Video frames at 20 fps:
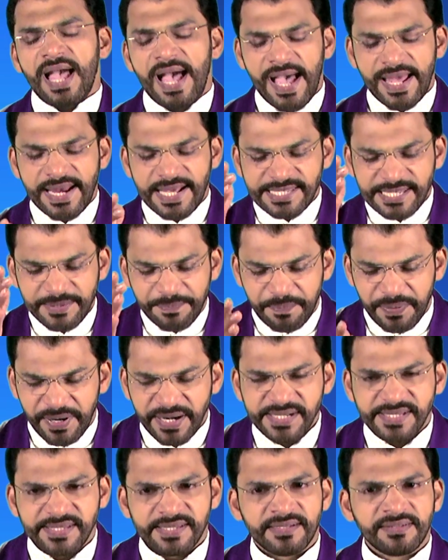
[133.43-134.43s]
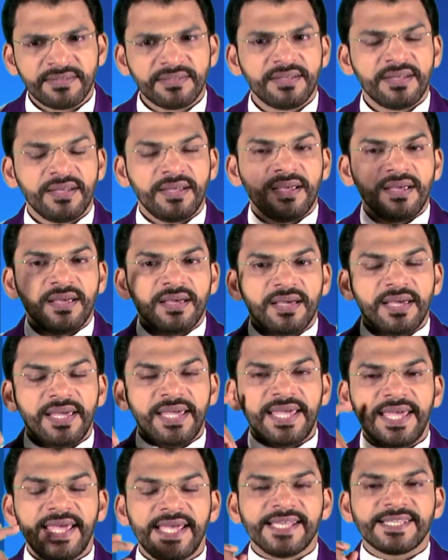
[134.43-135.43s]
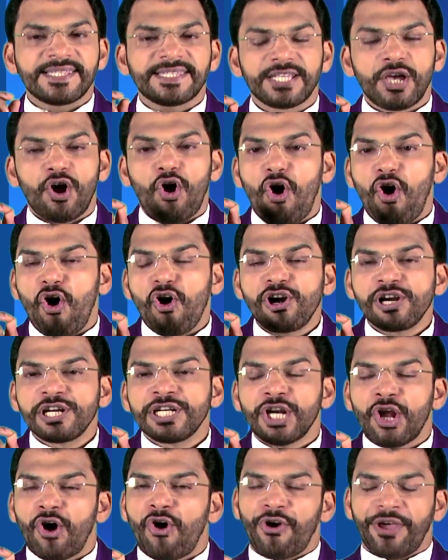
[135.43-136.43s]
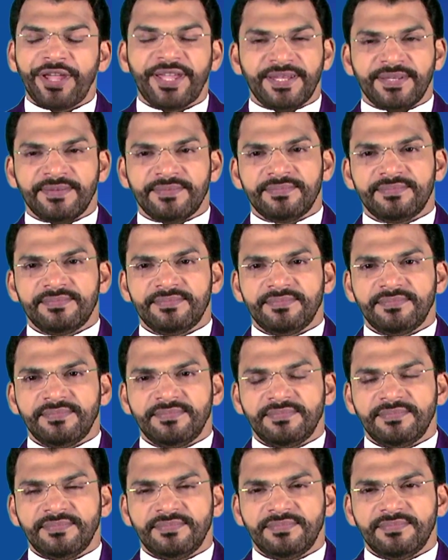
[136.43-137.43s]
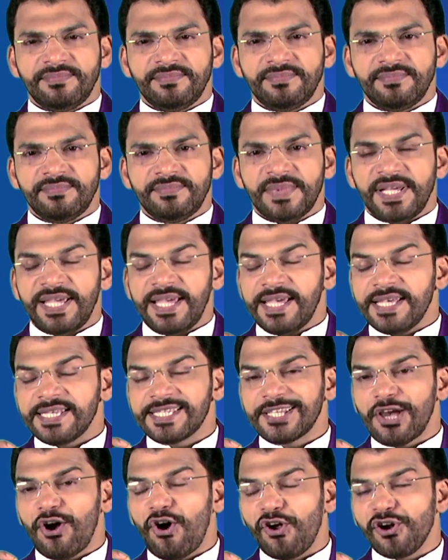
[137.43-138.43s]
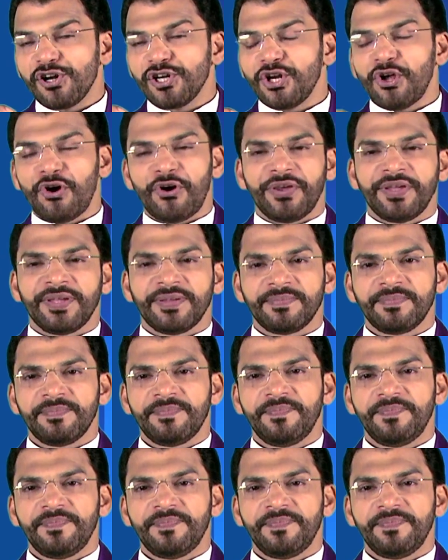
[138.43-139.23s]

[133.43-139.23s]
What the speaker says: And as a person, he is all-knowing. He is all-knowing.